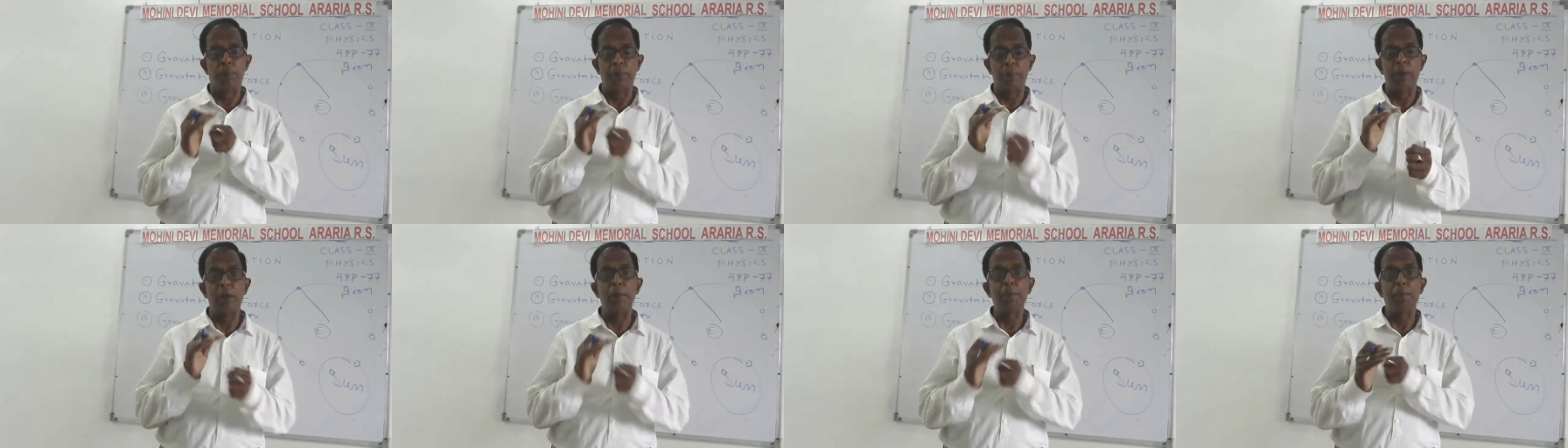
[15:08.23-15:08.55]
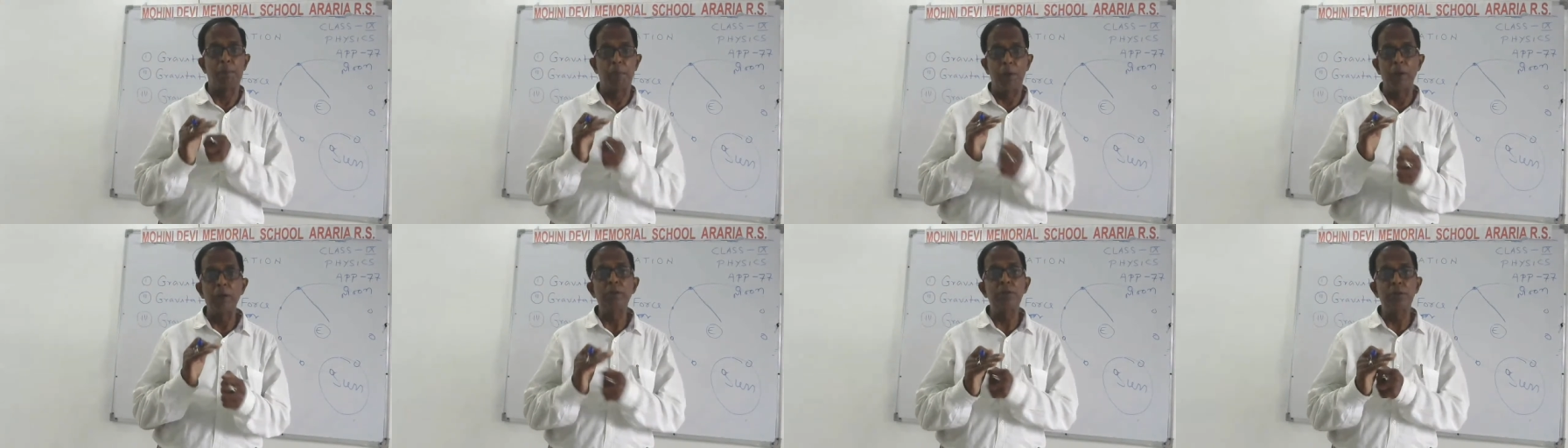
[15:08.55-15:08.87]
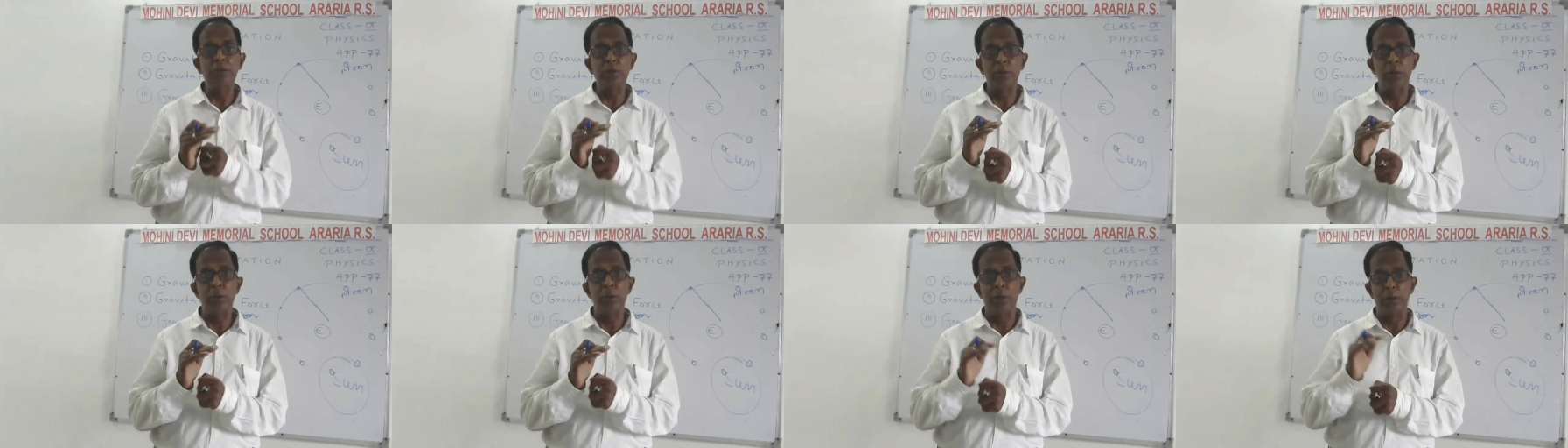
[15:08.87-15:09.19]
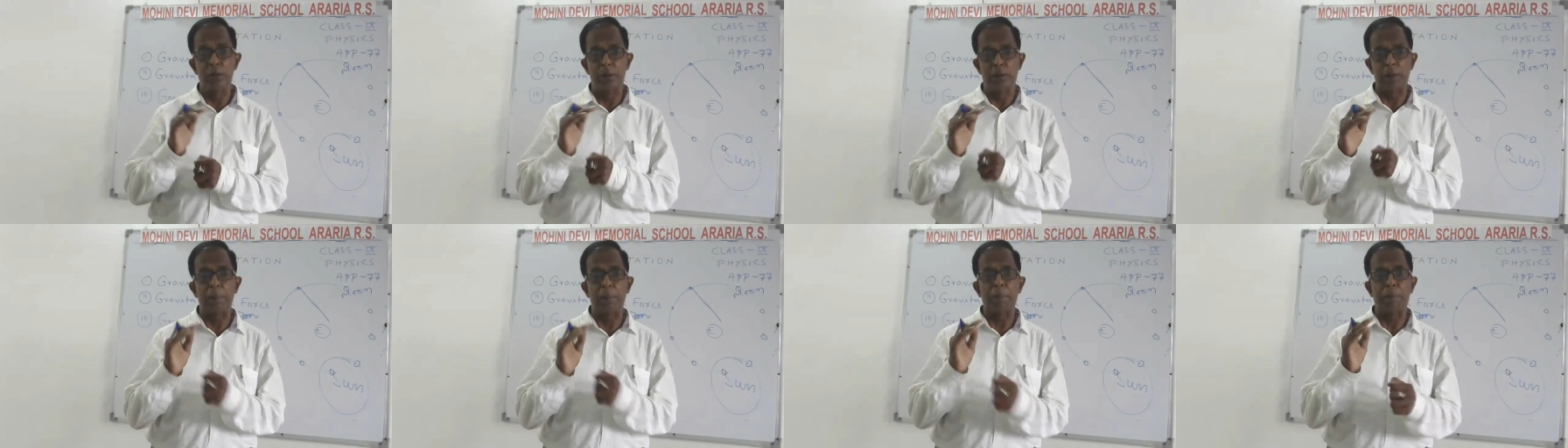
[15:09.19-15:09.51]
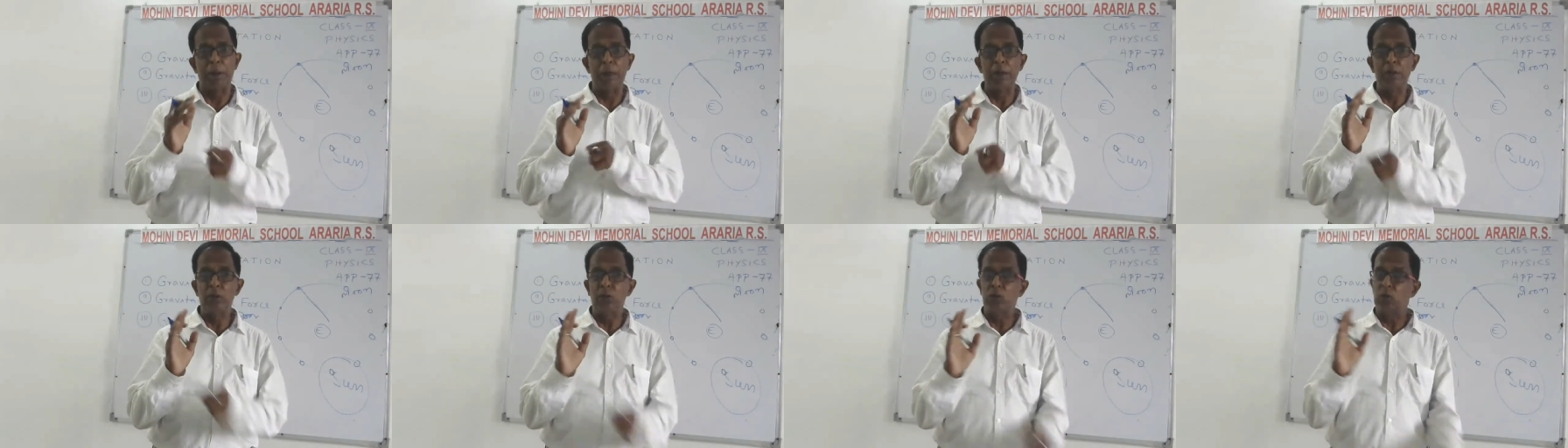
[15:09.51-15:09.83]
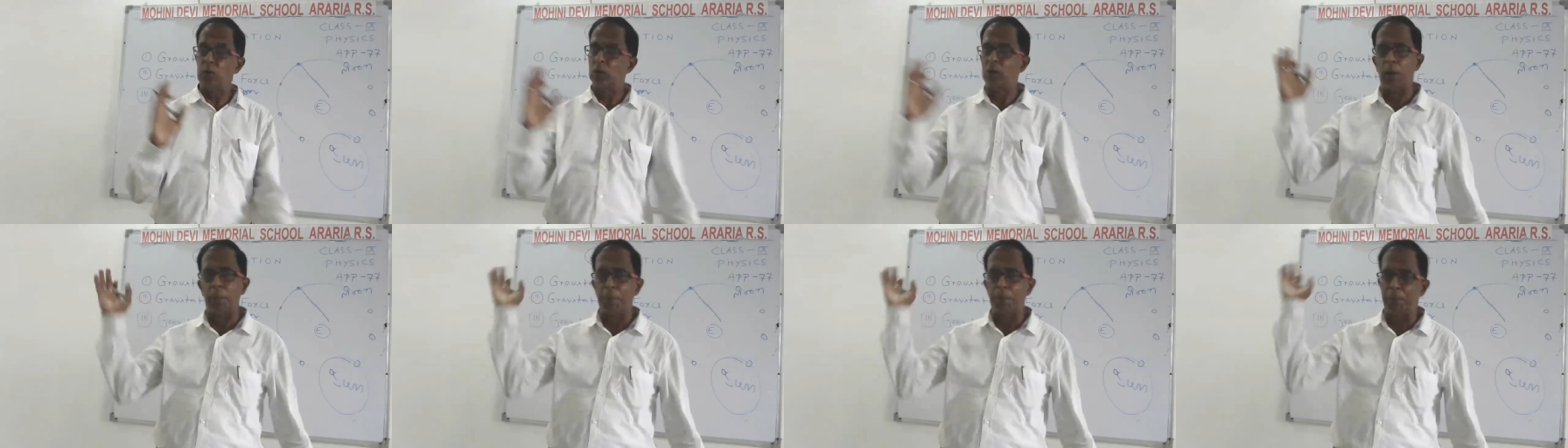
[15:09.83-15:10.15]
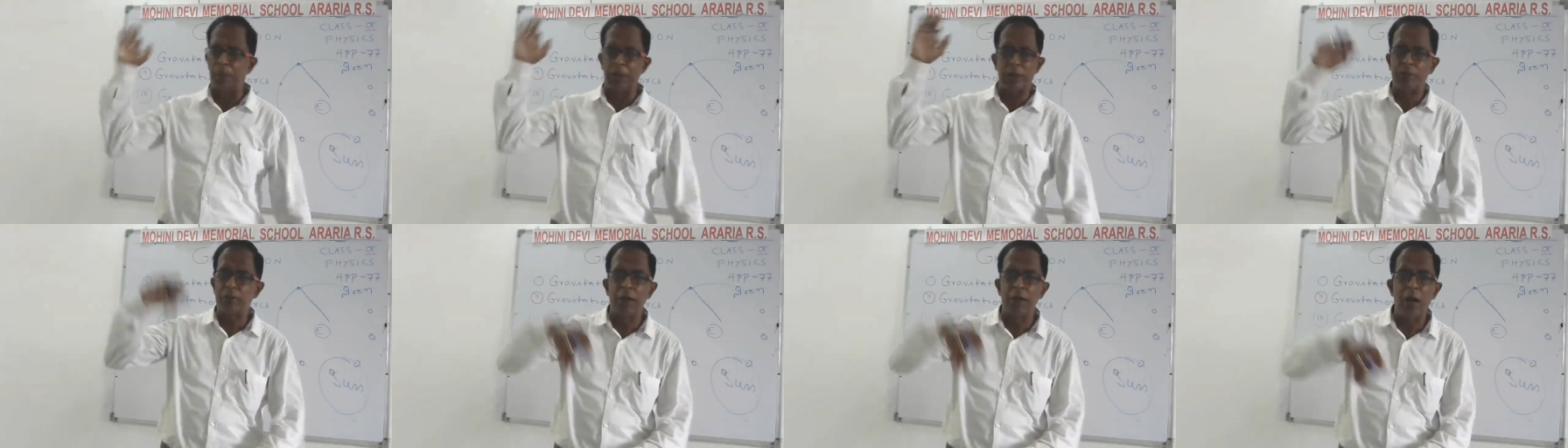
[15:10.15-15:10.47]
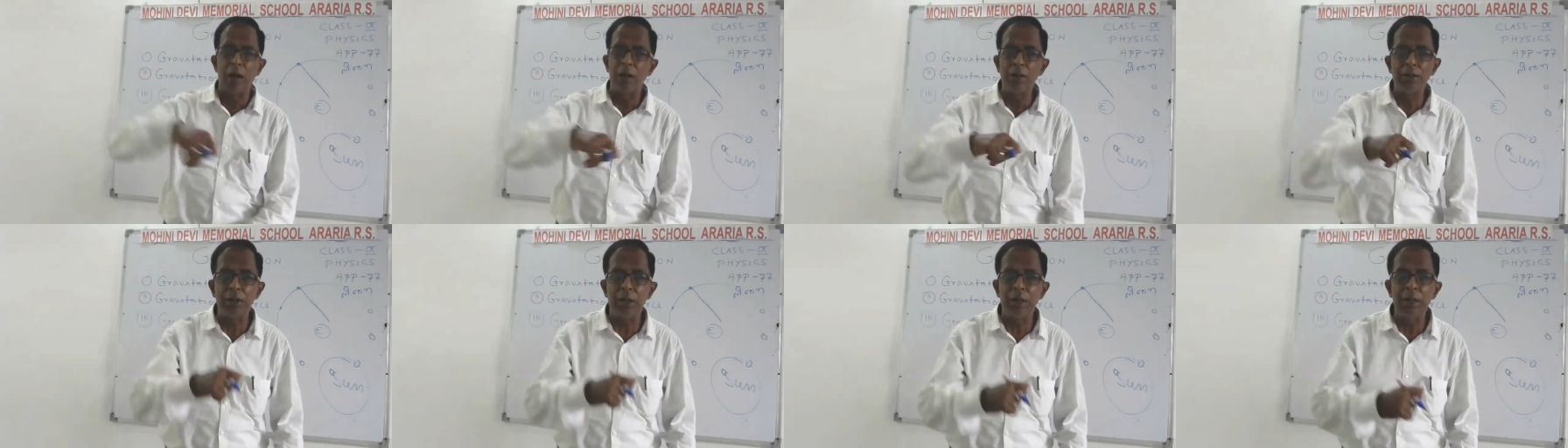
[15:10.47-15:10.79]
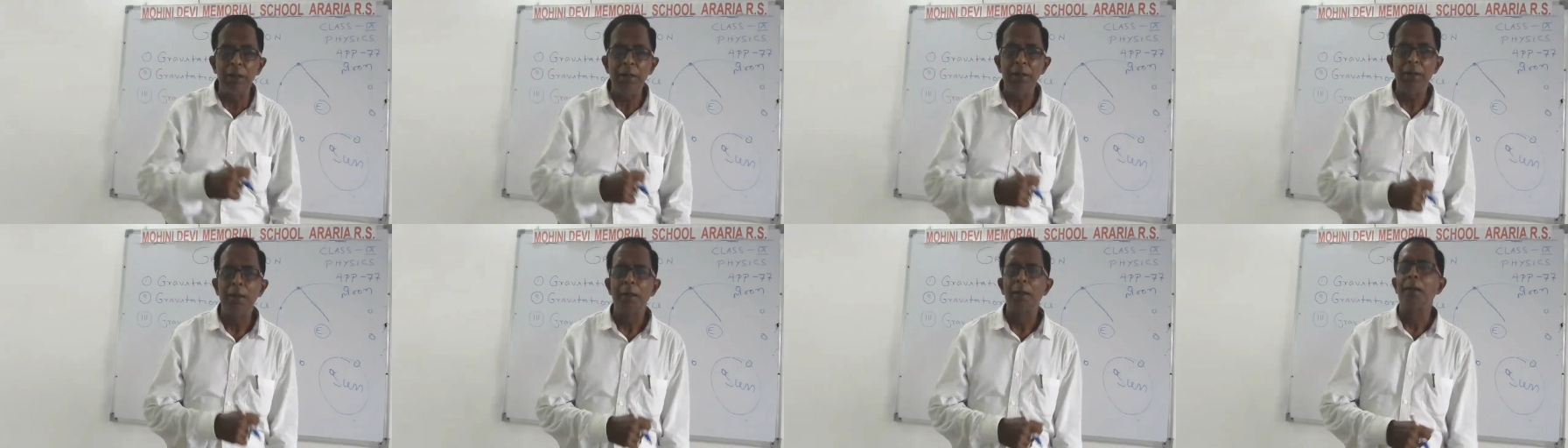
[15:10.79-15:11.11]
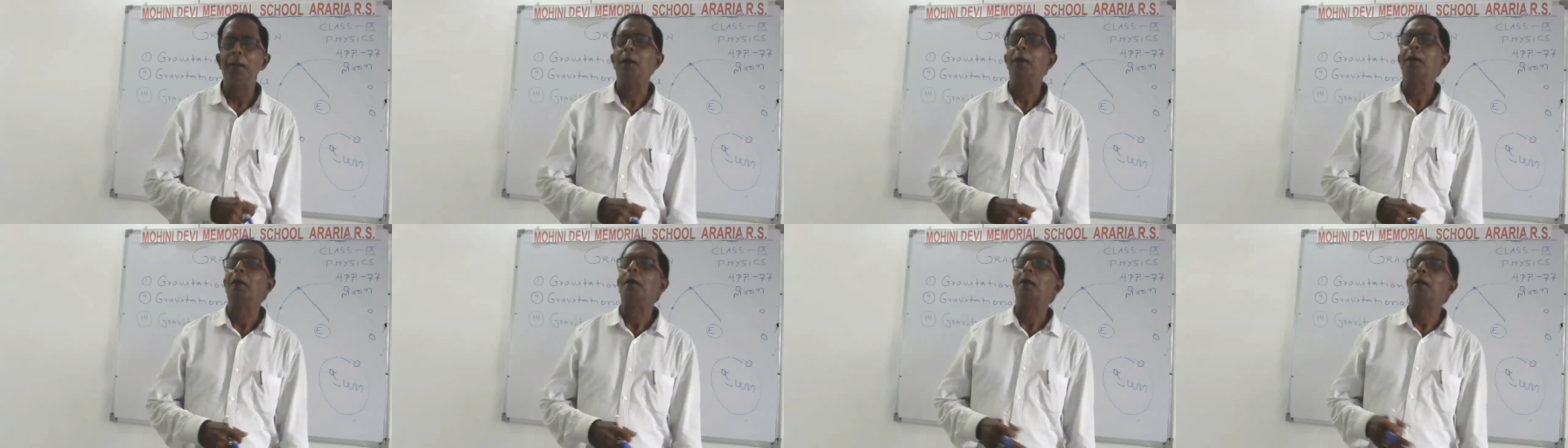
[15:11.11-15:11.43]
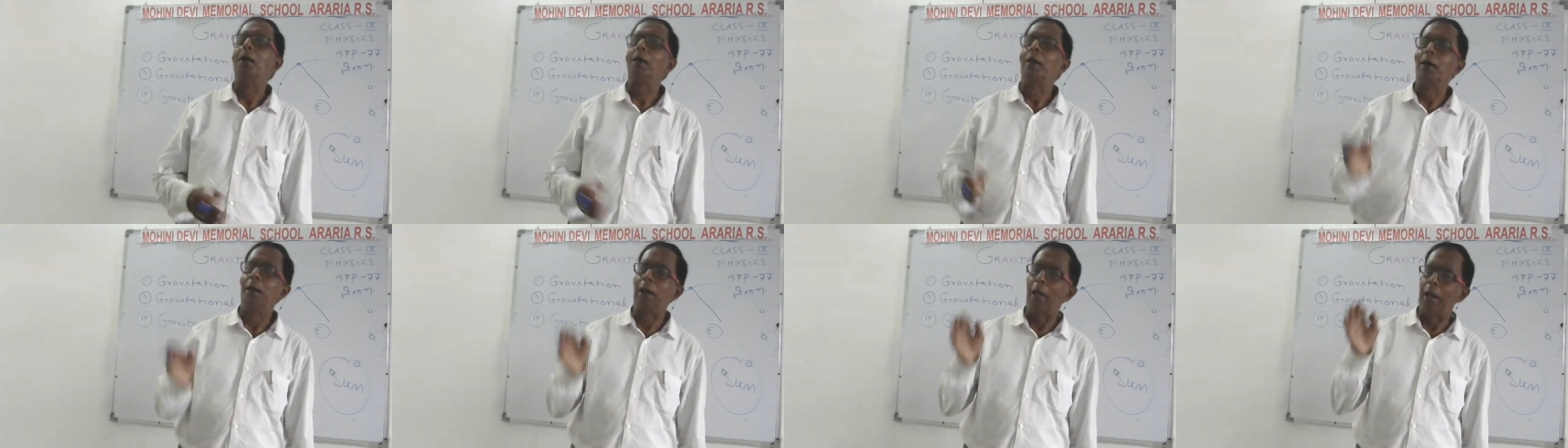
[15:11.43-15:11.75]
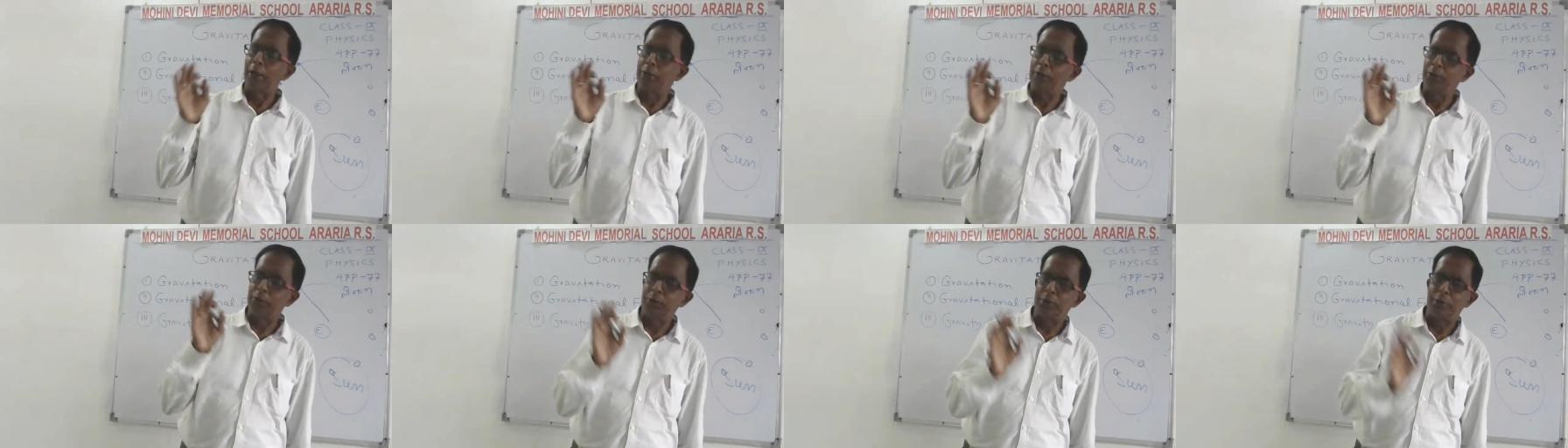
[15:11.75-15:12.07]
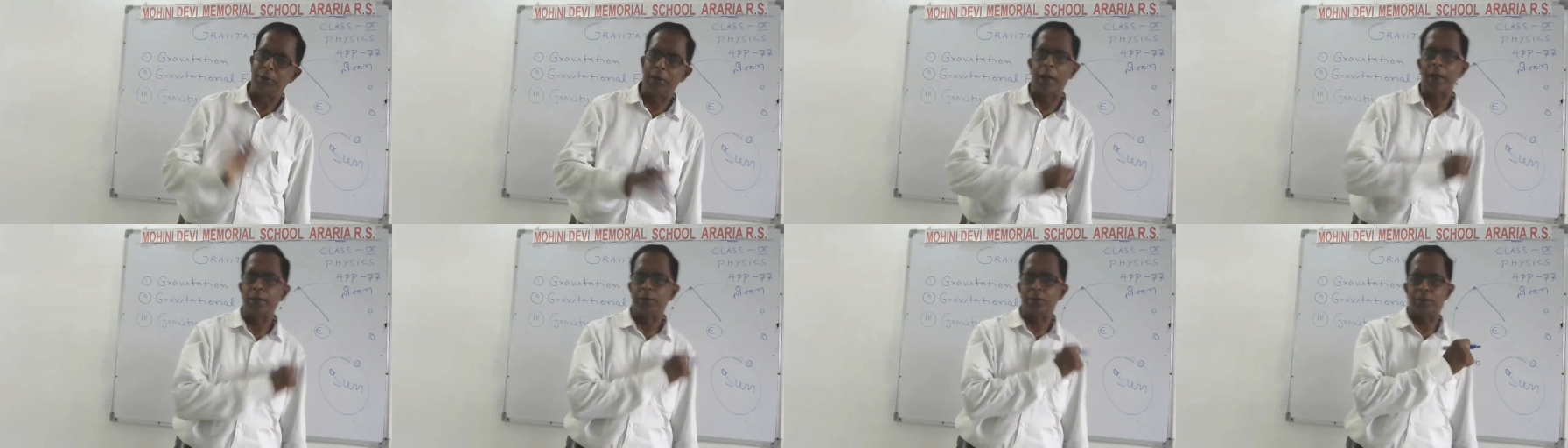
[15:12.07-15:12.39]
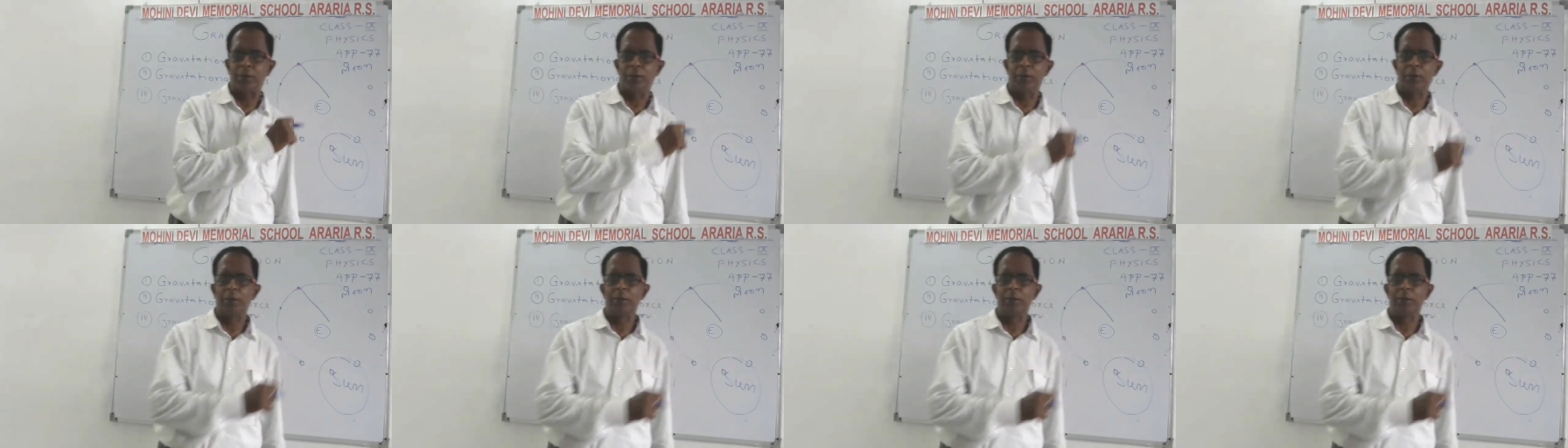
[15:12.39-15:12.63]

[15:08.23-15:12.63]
repulsion depends on the personality like that.